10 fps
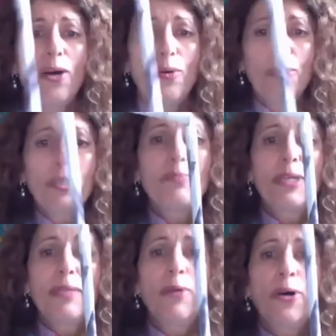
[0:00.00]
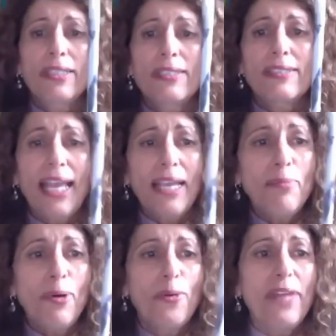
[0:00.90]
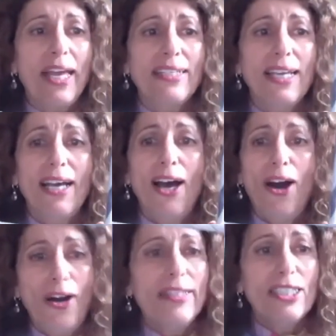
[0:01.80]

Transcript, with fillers: would be more stable than other